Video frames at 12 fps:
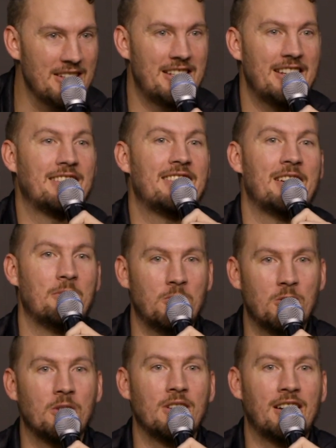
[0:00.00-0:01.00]
take that
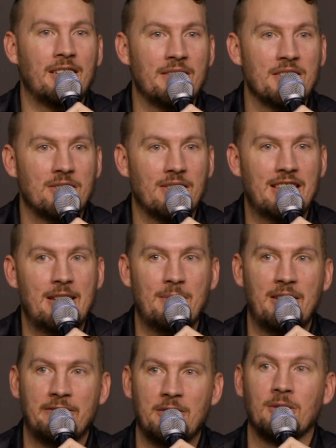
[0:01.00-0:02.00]
wool off so that they
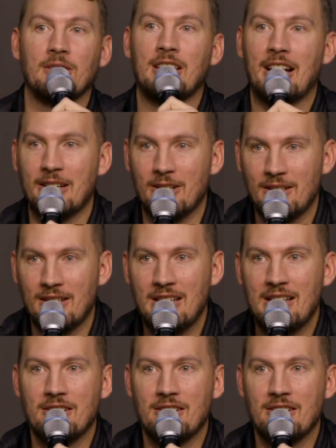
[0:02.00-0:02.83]
may feel lighter,